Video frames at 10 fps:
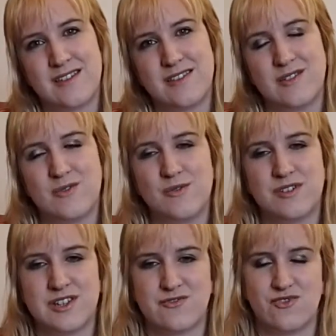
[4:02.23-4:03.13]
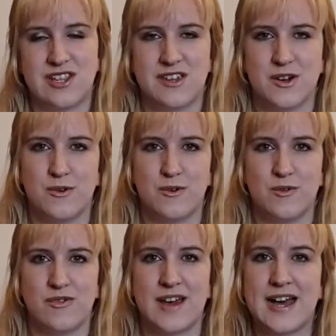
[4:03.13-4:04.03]
The author doesn't really go
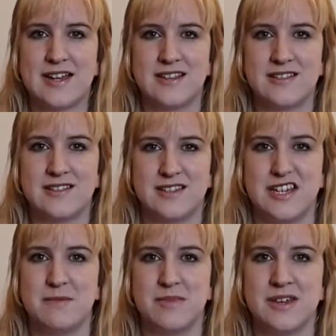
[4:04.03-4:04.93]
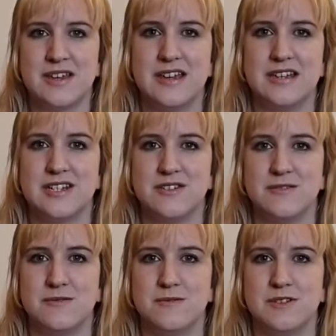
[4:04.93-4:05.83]
that deep
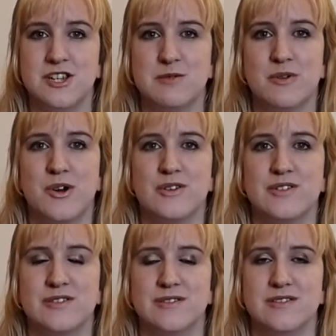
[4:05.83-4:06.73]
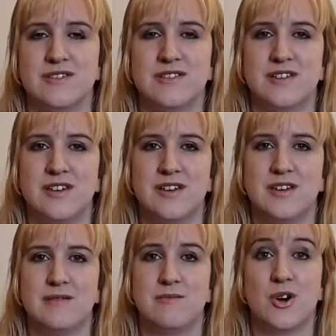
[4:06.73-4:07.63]
into each person's
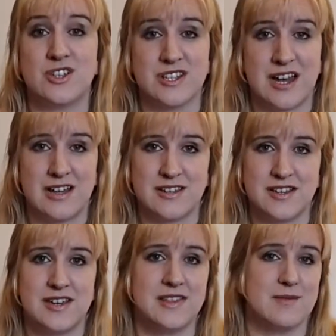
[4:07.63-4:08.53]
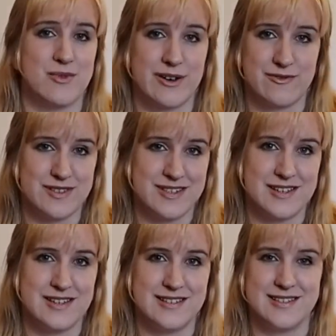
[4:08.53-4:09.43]
personality and their
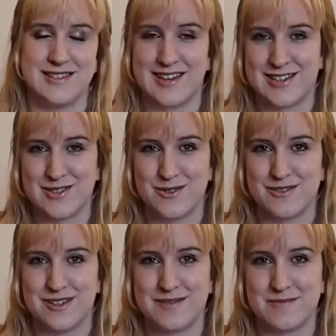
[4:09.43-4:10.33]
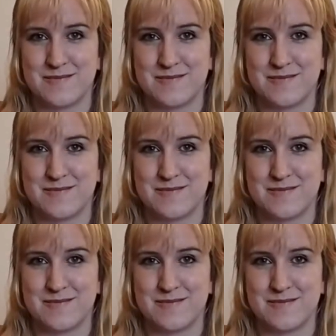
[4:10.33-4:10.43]
preferences and that sort of thing.